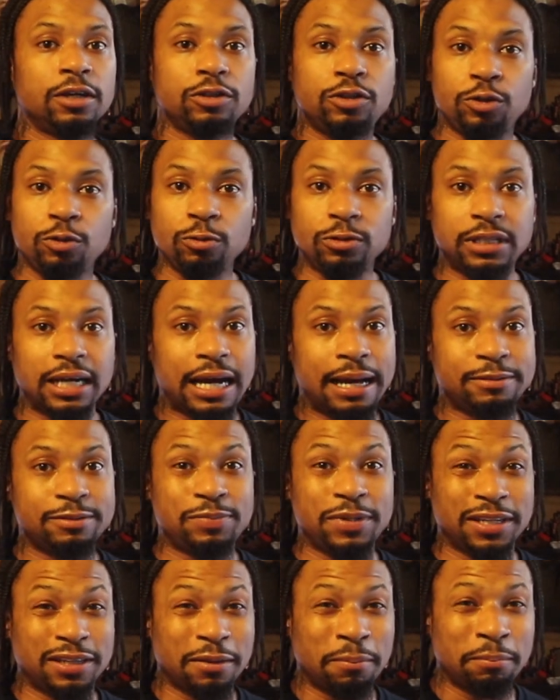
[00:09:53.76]
2 times
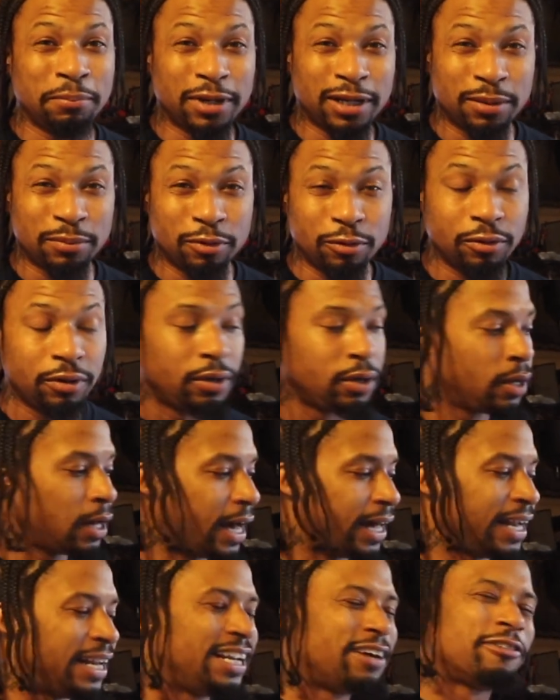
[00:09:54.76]
being the minimal,
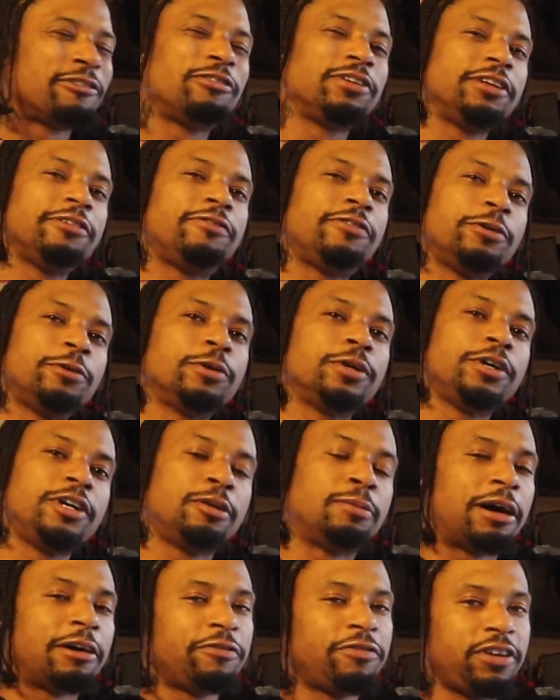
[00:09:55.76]
and I never really feel good
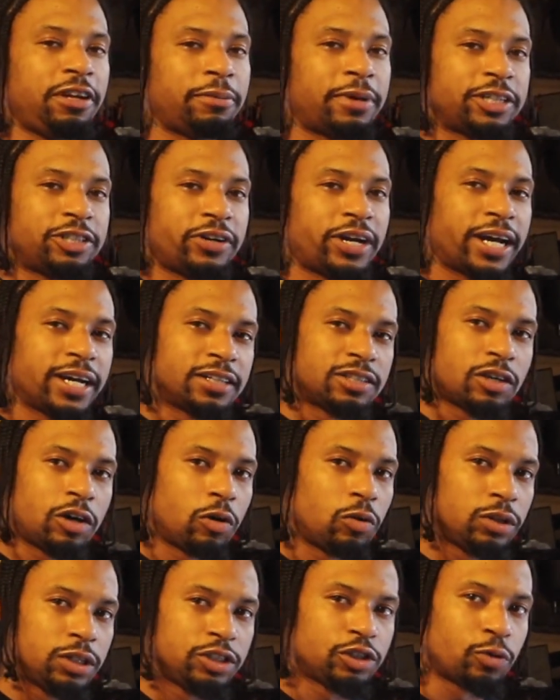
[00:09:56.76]
about feeding my dragons
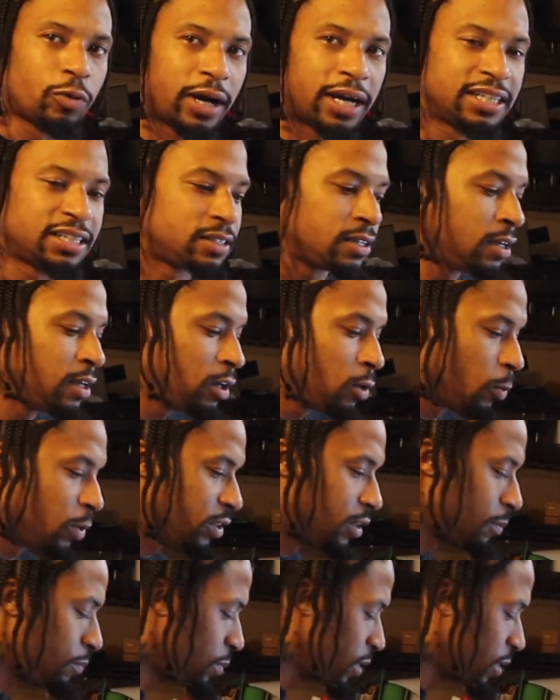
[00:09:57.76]
only twice. with them